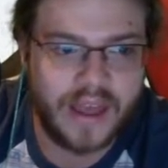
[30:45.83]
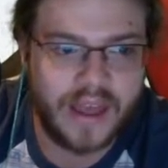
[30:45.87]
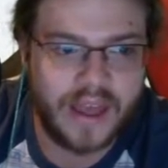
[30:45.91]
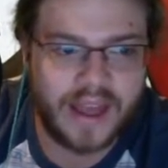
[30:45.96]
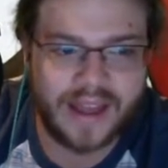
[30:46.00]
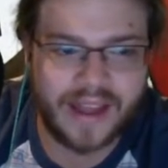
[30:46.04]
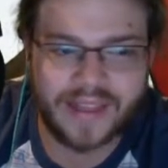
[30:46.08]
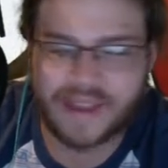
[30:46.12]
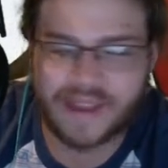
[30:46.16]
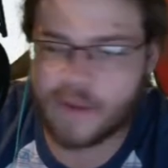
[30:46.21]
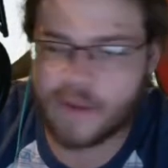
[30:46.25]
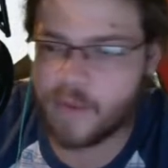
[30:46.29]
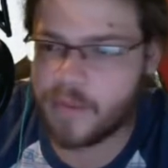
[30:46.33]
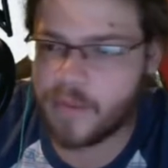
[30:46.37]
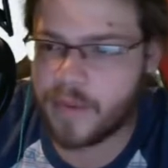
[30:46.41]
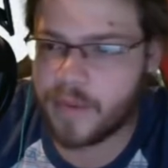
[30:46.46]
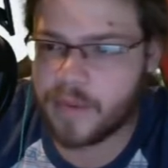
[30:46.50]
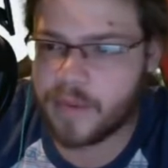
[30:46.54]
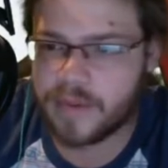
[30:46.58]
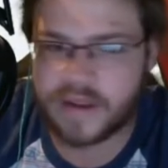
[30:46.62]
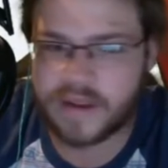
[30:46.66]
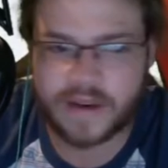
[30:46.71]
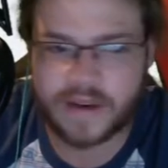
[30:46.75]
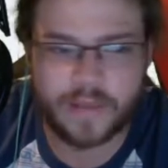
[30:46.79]
I think we're
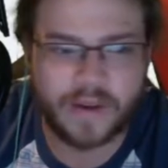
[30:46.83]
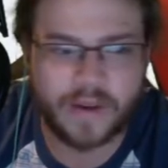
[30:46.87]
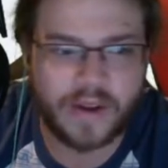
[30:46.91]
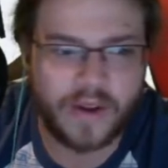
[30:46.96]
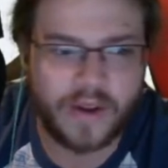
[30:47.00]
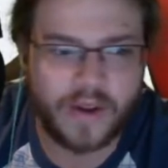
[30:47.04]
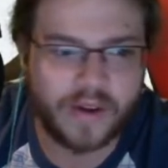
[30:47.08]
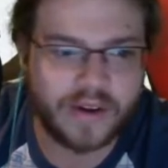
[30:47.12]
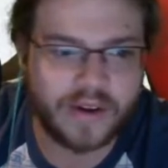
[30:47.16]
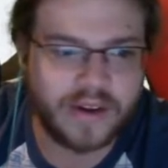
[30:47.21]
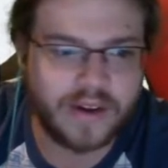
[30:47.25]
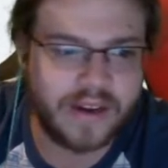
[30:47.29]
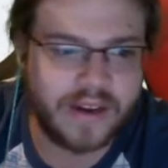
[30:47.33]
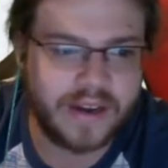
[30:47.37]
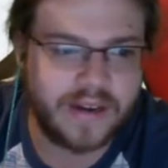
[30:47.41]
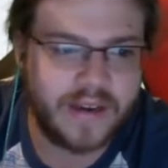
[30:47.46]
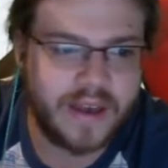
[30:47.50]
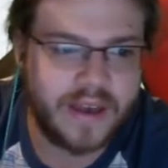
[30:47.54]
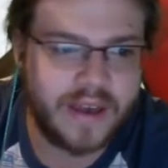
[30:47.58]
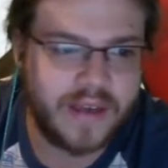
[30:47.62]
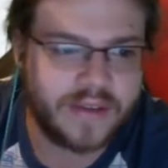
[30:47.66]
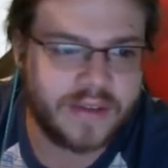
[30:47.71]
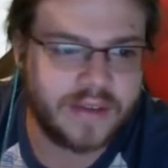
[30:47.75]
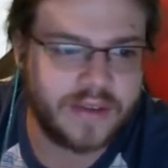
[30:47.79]
probably going to bring Arcanine
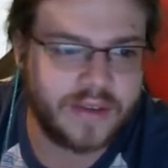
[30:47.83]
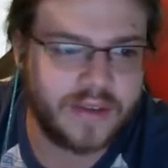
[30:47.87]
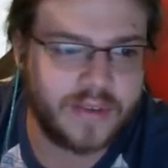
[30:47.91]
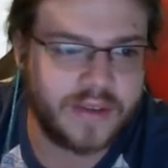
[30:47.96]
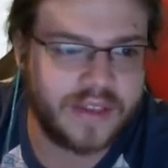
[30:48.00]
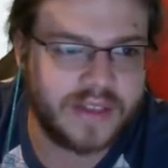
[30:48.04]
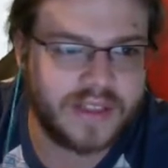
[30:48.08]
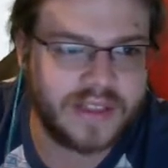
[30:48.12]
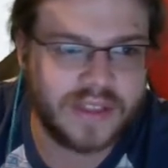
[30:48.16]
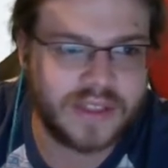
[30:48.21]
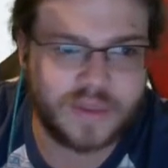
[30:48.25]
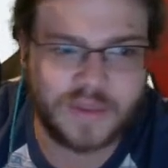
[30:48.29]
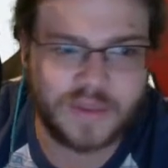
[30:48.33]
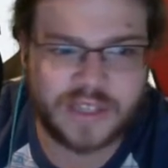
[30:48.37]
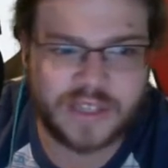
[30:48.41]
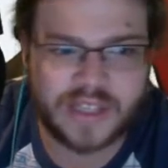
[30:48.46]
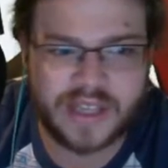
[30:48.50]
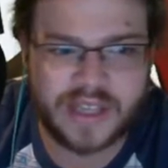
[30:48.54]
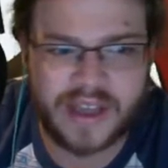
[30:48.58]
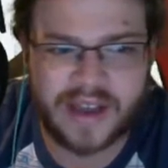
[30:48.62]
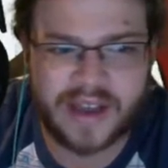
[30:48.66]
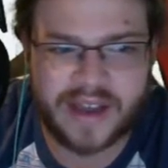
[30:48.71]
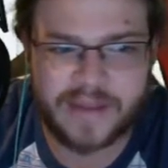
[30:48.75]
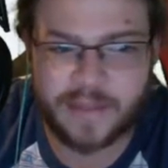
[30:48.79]
so that we can switch
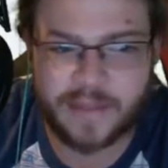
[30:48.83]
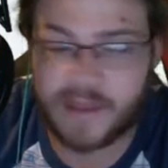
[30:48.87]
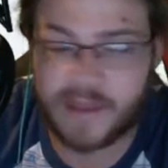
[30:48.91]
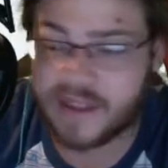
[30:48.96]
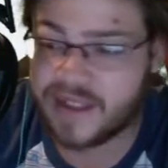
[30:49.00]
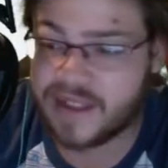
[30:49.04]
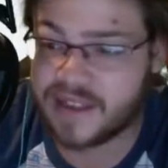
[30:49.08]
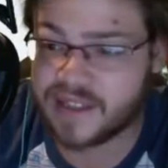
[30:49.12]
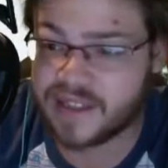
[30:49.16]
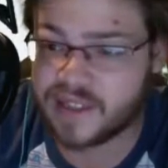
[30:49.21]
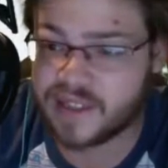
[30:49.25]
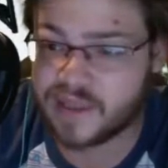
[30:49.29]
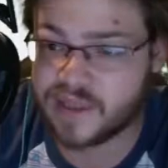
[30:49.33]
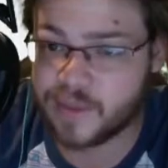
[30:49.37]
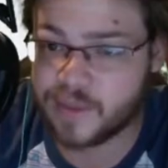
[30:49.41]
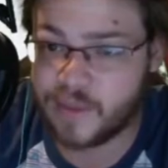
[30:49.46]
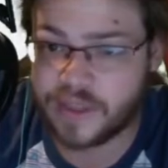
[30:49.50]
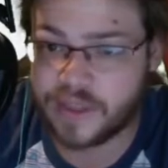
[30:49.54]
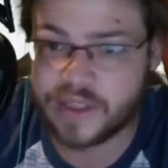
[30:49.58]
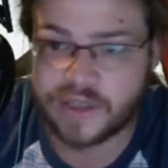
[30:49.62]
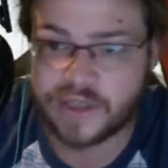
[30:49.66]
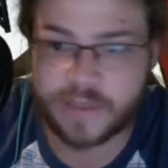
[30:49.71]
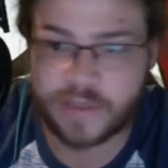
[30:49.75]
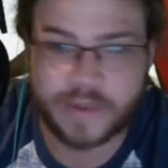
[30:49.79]
that, make that
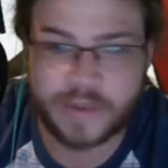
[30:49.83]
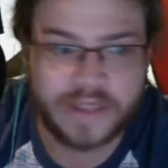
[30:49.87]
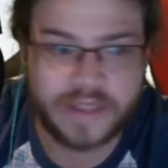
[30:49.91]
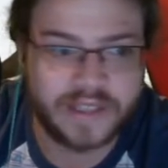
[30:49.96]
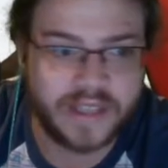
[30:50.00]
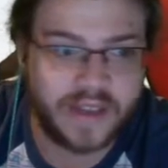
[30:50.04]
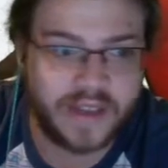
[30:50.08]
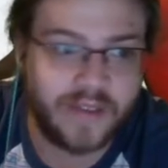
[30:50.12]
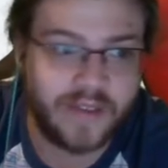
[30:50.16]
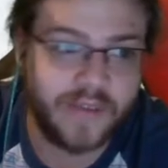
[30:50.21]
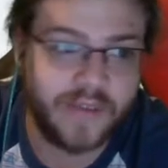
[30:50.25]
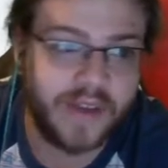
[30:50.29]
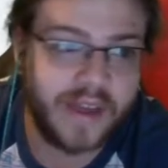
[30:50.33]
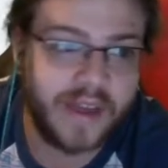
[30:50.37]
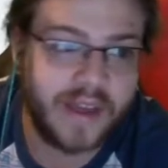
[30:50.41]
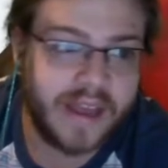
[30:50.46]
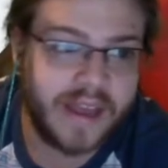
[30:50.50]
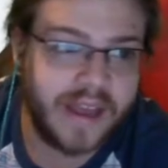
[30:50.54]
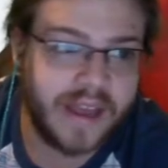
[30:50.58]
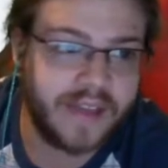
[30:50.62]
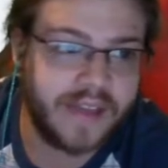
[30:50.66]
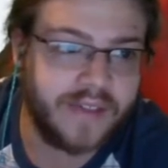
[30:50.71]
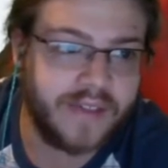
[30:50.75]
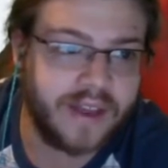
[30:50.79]
switch. It's pretty safe.
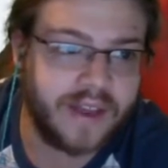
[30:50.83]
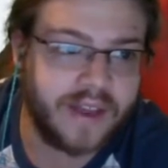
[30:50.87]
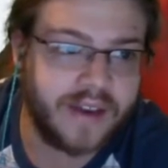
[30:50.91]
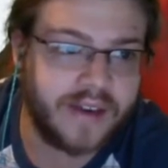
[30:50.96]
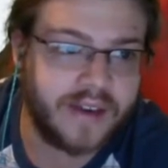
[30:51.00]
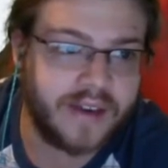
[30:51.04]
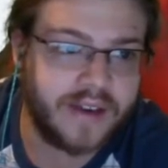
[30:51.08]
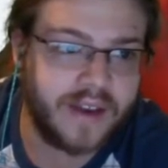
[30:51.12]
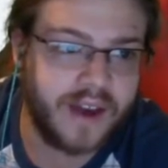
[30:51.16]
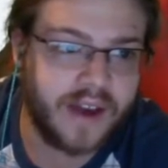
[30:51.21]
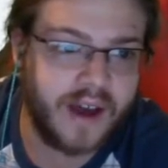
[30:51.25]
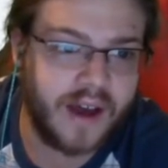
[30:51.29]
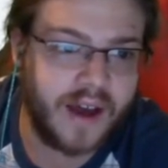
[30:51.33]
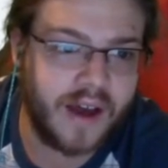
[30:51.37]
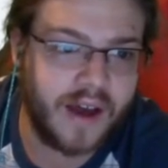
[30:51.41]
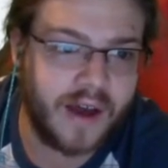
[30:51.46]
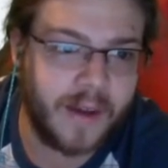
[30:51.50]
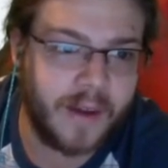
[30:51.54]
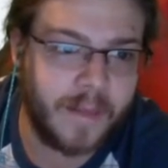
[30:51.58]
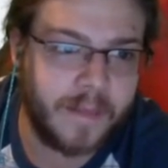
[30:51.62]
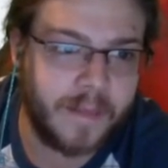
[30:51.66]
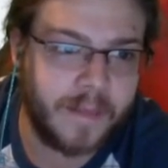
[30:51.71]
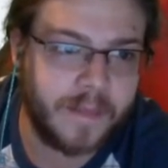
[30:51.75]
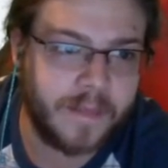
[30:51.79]
And then,
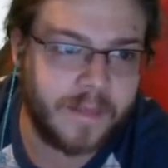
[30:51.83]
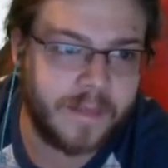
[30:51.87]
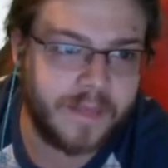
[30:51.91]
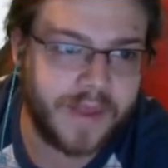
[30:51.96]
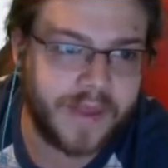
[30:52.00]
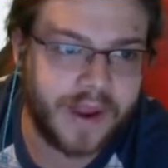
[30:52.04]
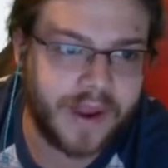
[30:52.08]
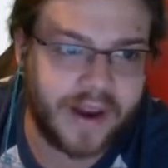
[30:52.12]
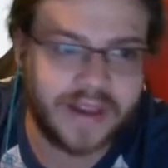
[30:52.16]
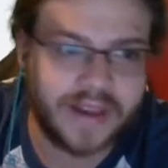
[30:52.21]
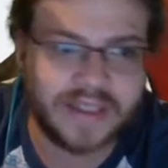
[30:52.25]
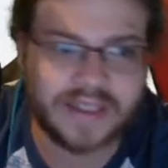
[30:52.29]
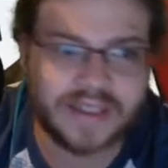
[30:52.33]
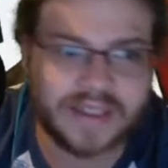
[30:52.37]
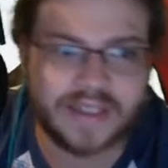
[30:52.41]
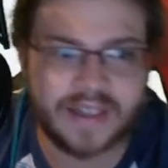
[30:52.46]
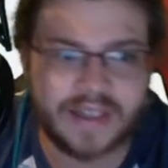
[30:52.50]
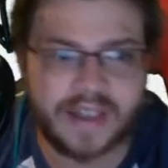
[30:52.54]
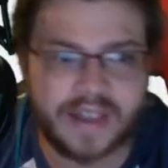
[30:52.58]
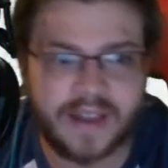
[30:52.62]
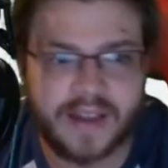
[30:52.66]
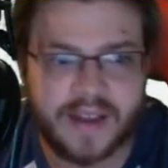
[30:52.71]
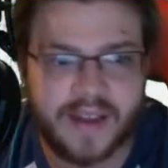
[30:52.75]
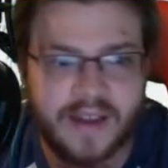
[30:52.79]

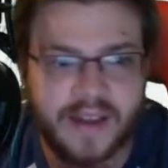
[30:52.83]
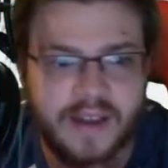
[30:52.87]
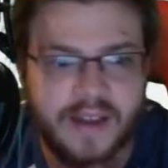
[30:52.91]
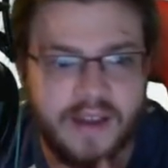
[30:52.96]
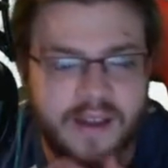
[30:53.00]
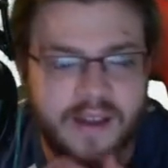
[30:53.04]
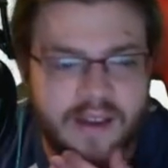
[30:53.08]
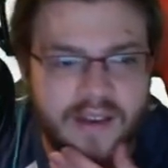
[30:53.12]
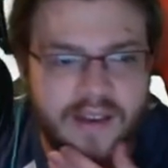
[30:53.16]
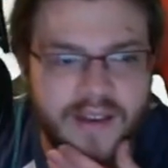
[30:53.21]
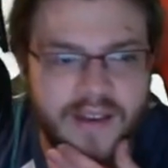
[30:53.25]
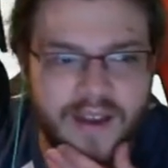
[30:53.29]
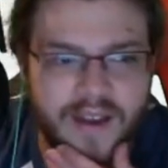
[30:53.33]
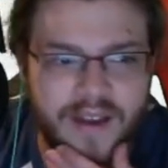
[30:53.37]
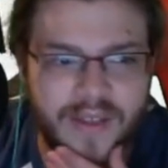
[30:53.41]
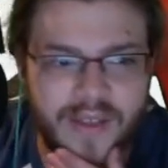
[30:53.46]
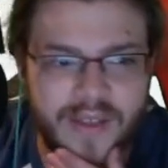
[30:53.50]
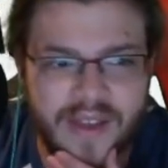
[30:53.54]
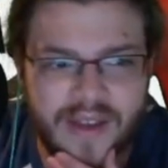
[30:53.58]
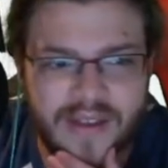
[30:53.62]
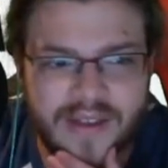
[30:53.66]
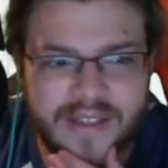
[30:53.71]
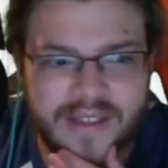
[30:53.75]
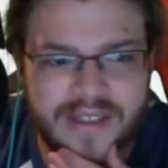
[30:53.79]
honestly,
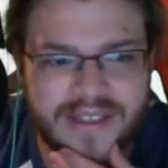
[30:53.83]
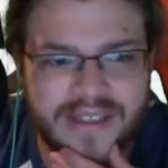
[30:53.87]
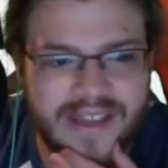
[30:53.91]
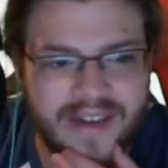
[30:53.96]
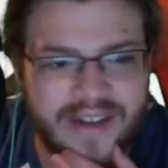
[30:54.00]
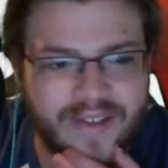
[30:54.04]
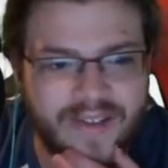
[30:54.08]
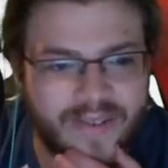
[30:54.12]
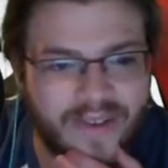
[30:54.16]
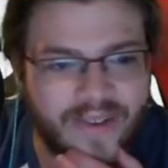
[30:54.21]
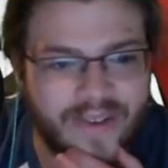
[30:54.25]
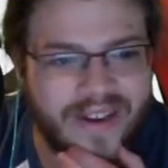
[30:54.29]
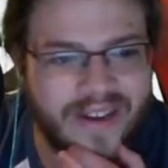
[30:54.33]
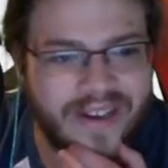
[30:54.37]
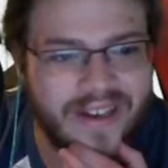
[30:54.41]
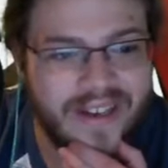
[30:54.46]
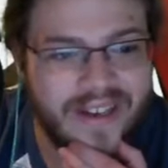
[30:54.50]
nothing else is that great.